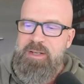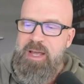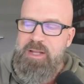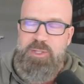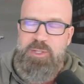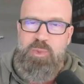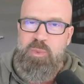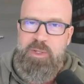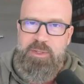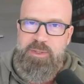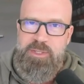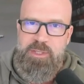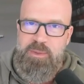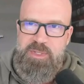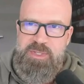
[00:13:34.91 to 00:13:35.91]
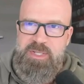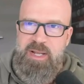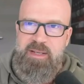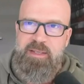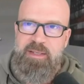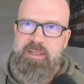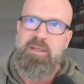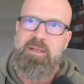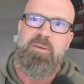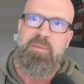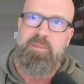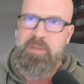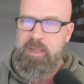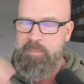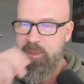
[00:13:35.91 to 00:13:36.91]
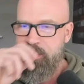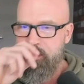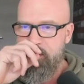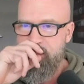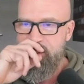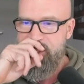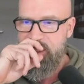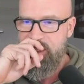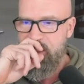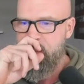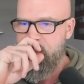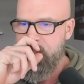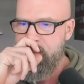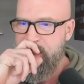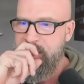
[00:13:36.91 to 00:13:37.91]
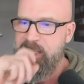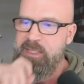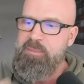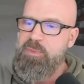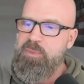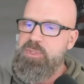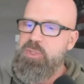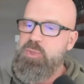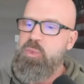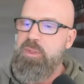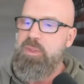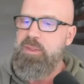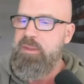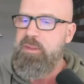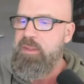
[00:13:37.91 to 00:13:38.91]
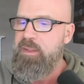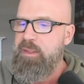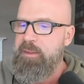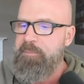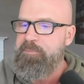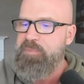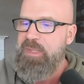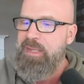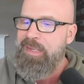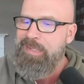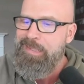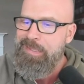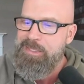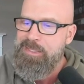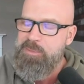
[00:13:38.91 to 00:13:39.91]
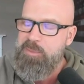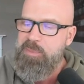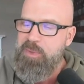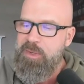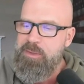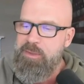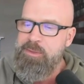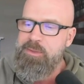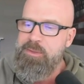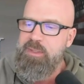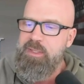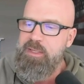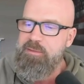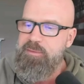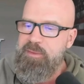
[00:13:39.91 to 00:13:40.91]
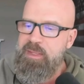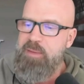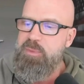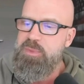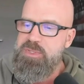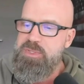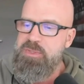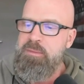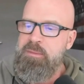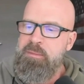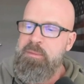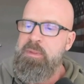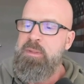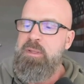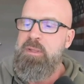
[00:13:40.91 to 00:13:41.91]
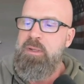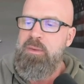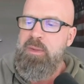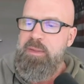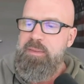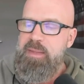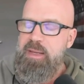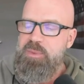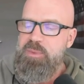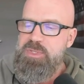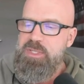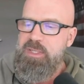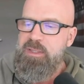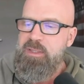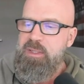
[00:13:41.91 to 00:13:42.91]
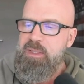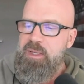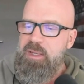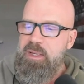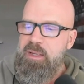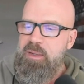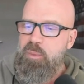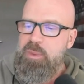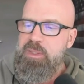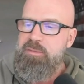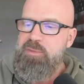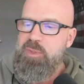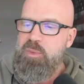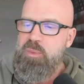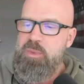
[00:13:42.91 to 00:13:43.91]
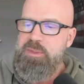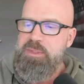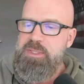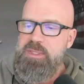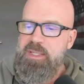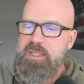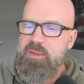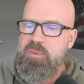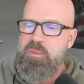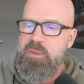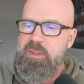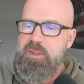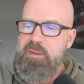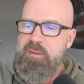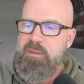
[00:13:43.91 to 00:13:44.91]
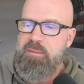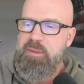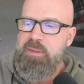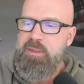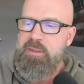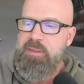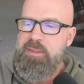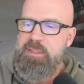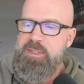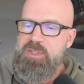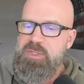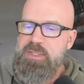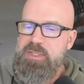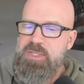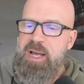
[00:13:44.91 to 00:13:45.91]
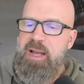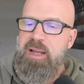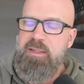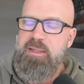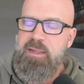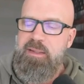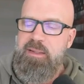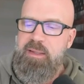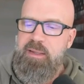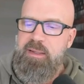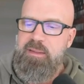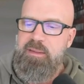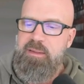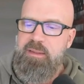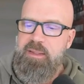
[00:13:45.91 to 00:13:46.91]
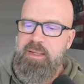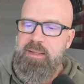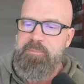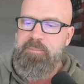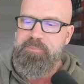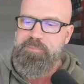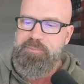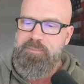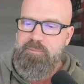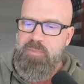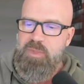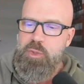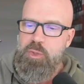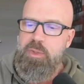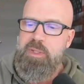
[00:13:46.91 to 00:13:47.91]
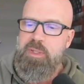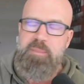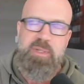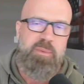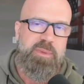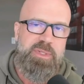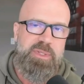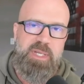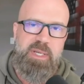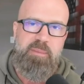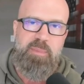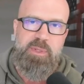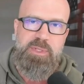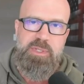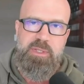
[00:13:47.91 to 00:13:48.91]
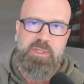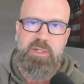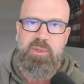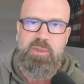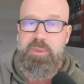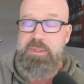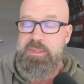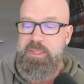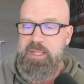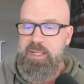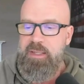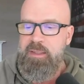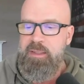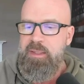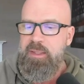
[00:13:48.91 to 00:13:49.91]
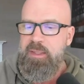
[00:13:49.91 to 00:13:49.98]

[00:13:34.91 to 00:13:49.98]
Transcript: Not just one or two. It's not like, a couple hundred years ago where you might end up with just one intimate partner in your life and that was it. We live in a world today where it's highly unlikely that you're going to be with the same person that you're with today.